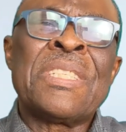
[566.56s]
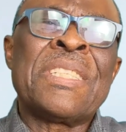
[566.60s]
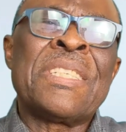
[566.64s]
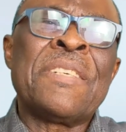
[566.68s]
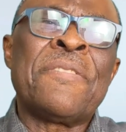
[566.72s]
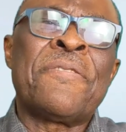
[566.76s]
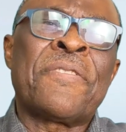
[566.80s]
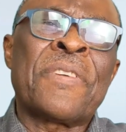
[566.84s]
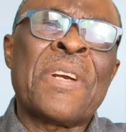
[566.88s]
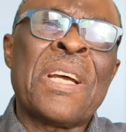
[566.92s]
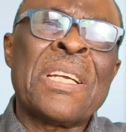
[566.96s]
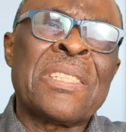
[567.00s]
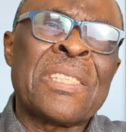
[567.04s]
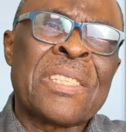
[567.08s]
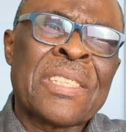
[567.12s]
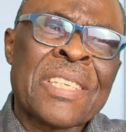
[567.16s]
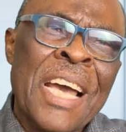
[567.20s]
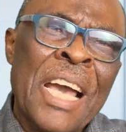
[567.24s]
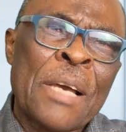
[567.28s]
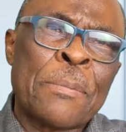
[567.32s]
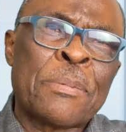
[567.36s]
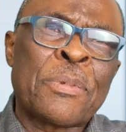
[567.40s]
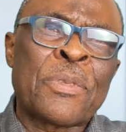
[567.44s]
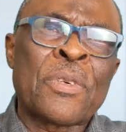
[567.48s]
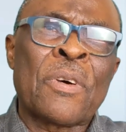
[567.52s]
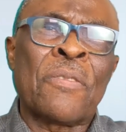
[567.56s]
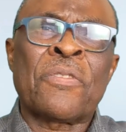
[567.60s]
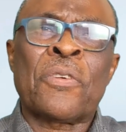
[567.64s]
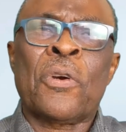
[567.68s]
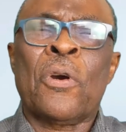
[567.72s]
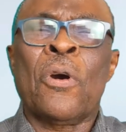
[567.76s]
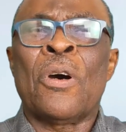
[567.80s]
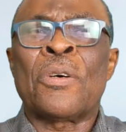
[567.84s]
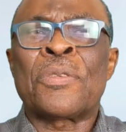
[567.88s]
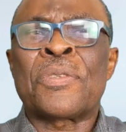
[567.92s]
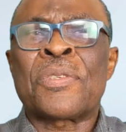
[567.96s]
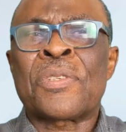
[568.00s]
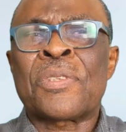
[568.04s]
different types of
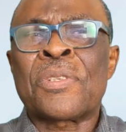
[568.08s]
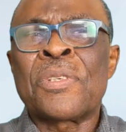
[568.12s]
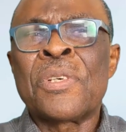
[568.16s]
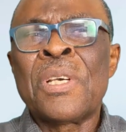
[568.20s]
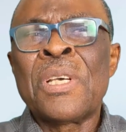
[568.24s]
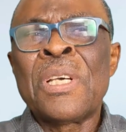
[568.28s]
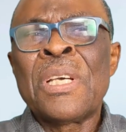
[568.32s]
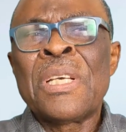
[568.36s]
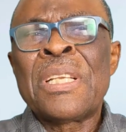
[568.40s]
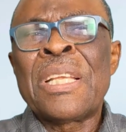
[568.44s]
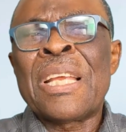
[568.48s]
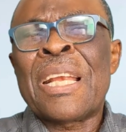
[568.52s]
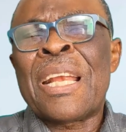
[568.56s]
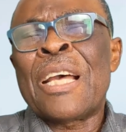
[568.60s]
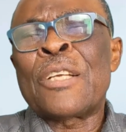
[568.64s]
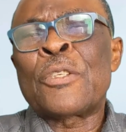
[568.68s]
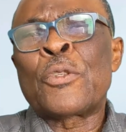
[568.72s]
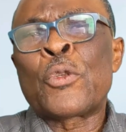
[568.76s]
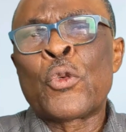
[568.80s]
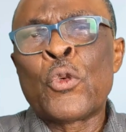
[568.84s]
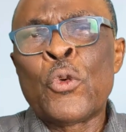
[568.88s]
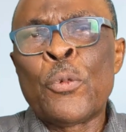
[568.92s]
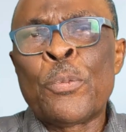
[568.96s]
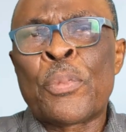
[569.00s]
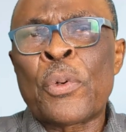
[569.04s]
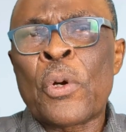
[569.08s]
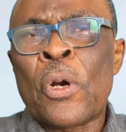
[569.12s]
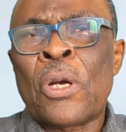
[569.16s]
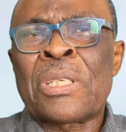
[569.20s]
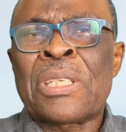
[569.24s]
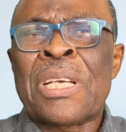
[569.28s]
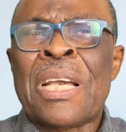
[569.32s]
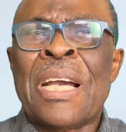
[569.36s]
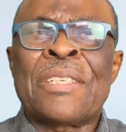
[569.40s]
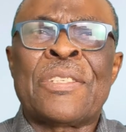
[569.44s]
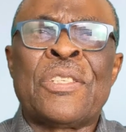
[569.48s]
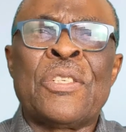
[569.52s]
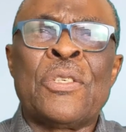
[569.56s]
costs. There are two
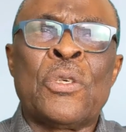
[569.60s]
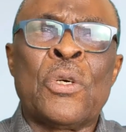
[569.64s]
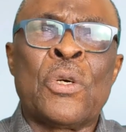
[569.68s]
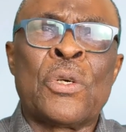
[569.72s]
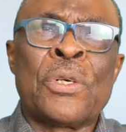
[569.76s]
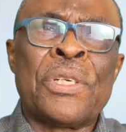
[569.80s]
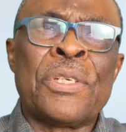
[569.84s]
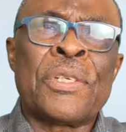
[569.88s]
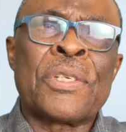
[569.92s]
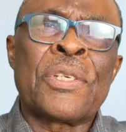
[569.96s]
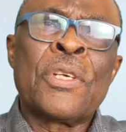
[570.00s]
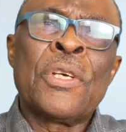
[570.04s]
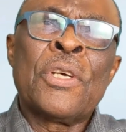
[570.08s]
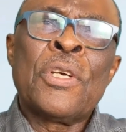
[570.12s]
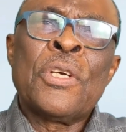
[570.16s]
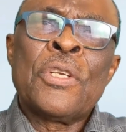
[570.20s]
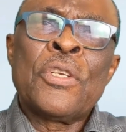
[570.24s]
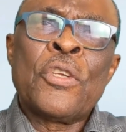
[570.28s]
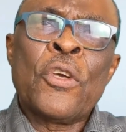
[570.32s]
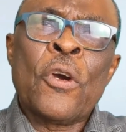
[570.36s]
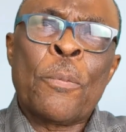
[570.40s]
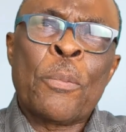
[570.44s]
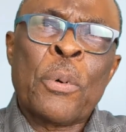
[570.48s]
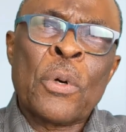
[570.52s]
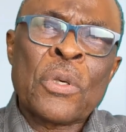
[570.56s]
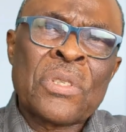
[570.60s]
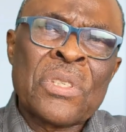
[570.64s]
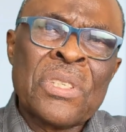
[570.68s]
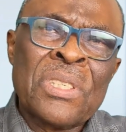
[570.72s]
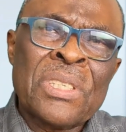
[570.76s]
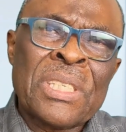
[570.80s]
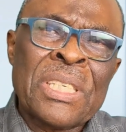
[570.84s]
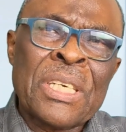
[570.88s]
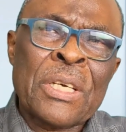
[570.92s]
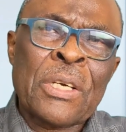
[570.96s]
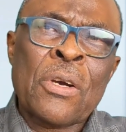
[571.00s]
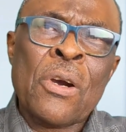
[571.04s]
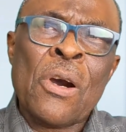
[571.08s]
broad categories: the
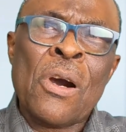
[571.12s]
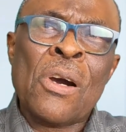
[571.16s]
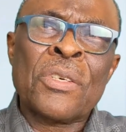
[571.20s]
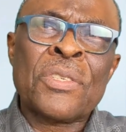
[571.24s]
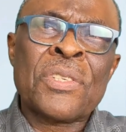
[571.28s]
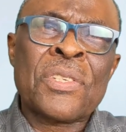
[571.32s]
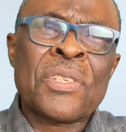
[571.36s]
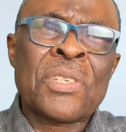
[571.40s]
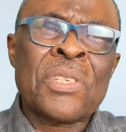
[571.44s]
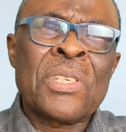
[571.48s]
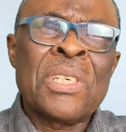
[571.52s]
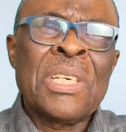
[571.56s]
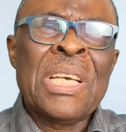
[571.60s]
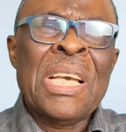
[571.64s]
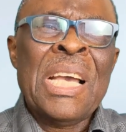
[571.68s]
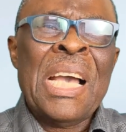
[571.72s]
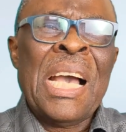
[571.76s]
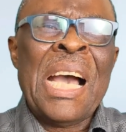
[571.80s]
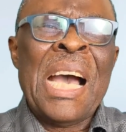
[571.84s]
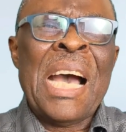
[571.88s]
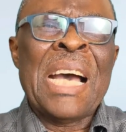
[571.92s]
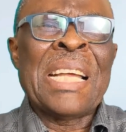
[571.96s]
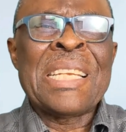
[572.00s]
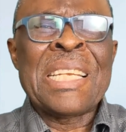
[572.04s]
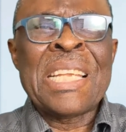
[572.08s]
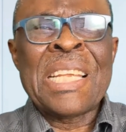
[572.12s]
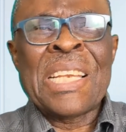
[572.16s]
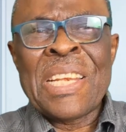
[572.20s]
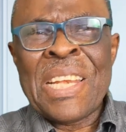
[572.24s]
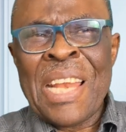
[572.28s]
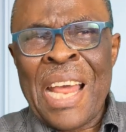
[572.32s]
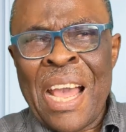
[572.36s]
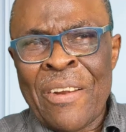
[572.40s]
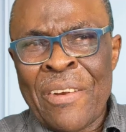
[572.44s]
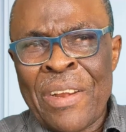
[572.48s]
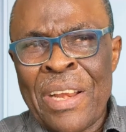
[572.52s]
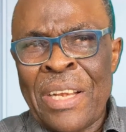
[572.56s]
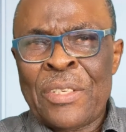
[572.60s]
opportunity costs and the
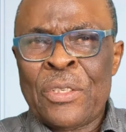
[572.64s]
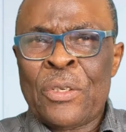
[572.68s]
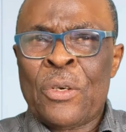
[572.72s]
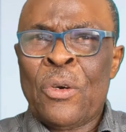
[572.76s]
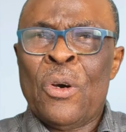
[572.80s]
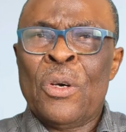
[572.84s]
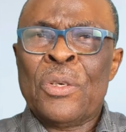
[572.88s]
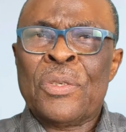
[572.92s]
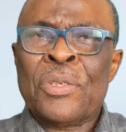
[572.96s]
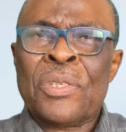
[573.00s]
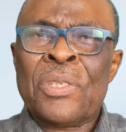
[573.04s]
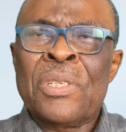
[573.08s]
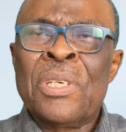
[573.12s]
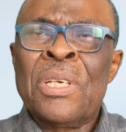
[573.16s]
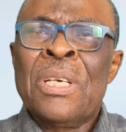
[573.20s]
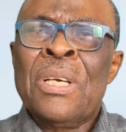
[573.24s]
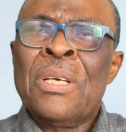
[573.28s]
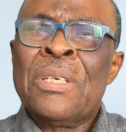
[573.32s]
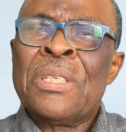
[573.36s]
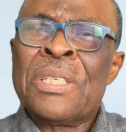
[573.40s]
direct costs.